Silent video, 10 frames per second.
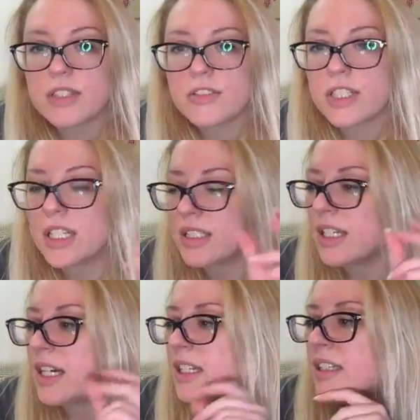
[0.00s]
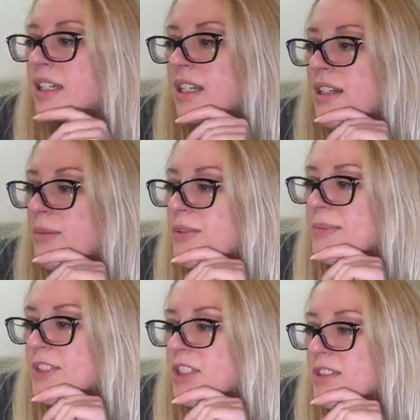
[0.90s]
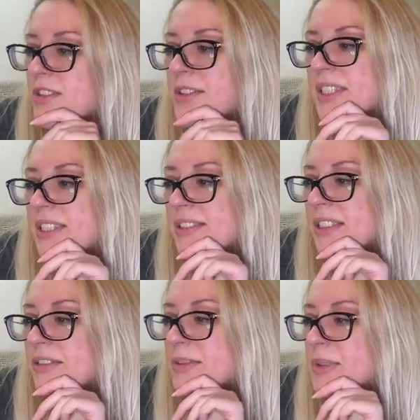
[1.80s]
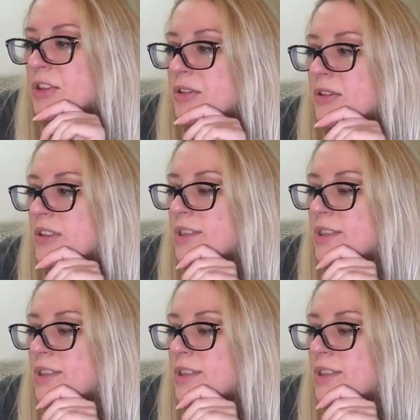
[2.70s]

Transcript: if you got that I'm going to be sharing the 30 things I know to be true